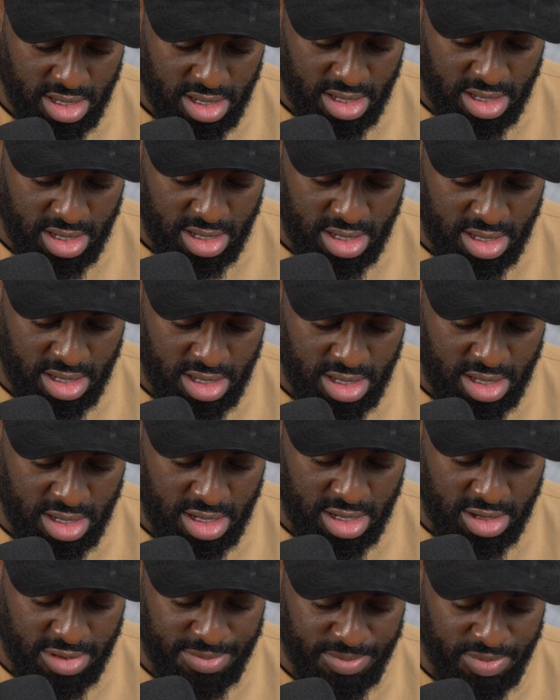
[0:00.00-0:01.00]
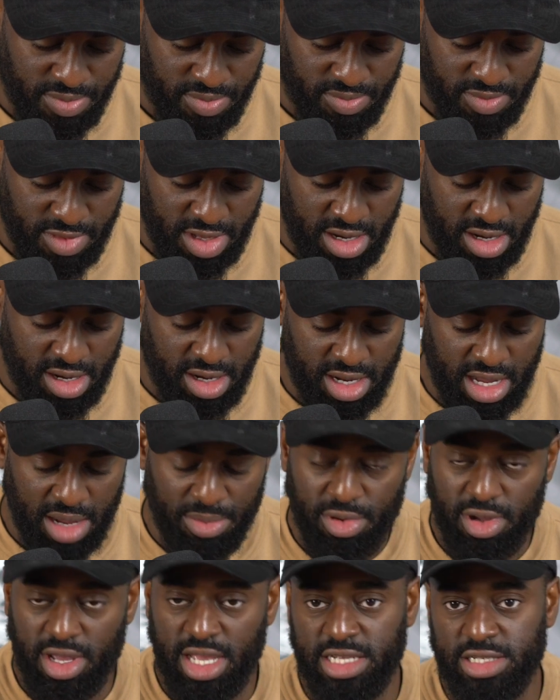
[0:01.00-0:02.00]
Uh, oh,
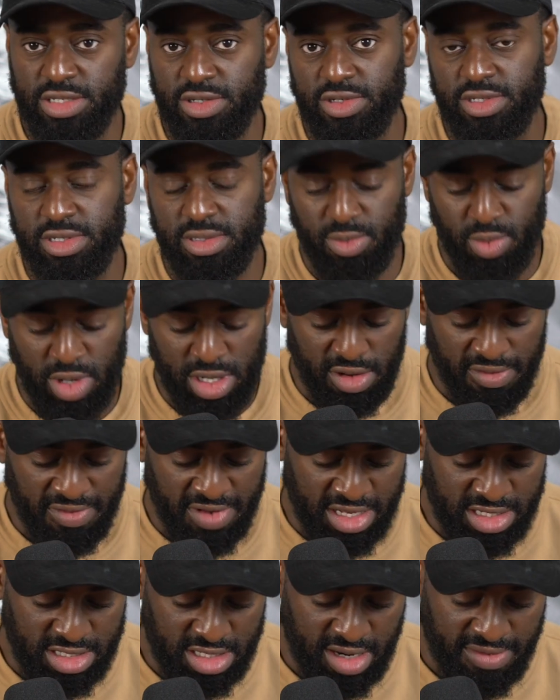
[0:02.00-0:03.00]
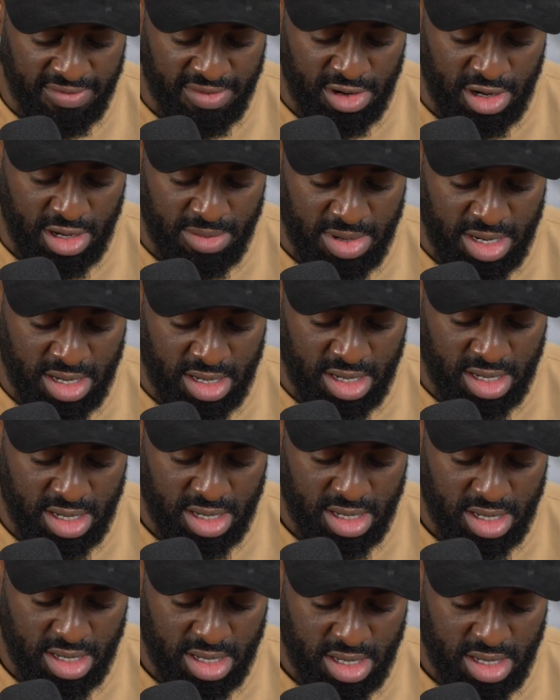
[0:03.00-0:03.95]
Gabriel Jesus went off injured. I forgot about that.